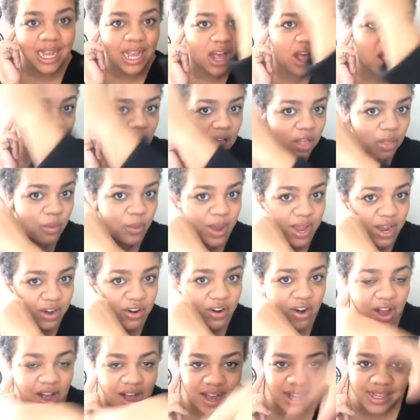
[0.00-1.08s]
all the way
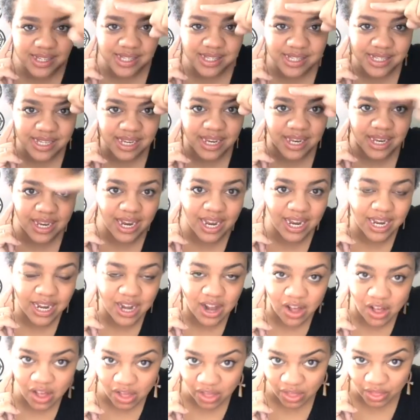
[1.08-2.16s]
across and
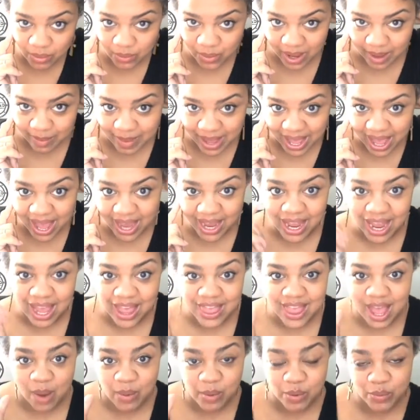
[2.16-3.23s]
all the way back,
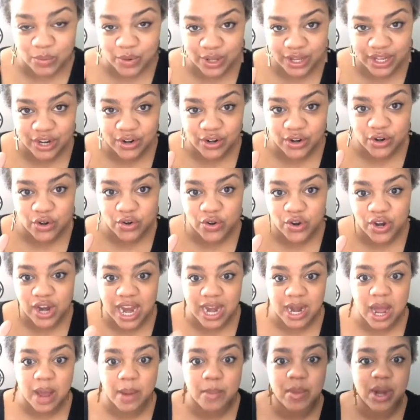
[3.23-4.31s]
and that would really
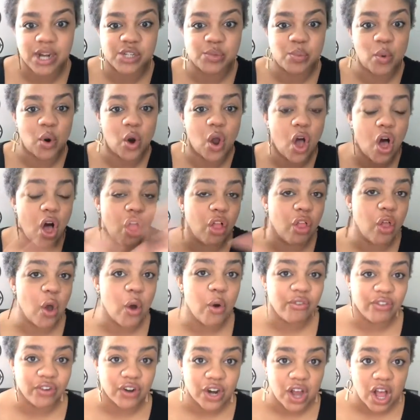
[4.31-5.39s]
create a much more all
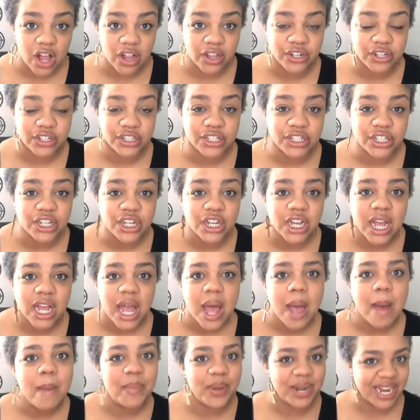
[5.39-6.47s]
over color look,
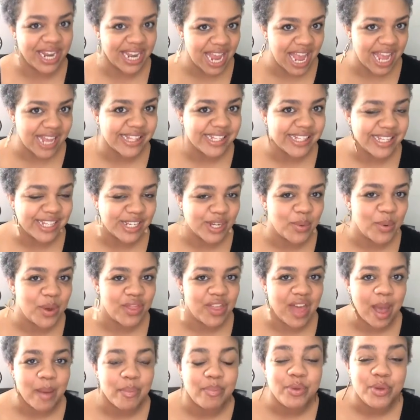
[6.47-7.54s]
but again, still with
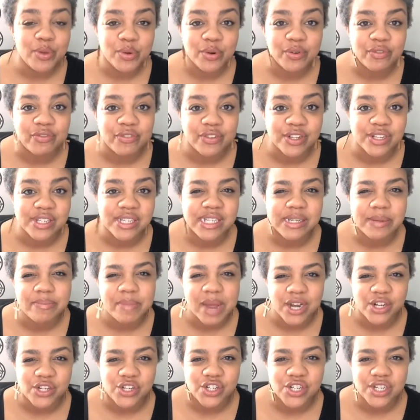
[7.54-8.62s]
that beautiful
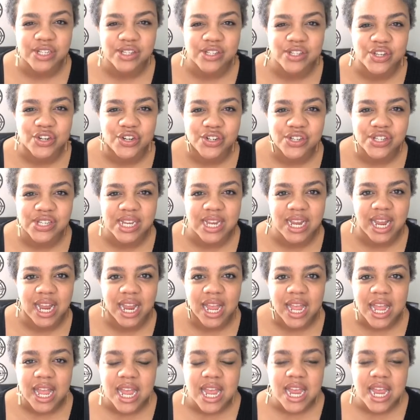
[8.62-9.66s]
dimension. So you're seeing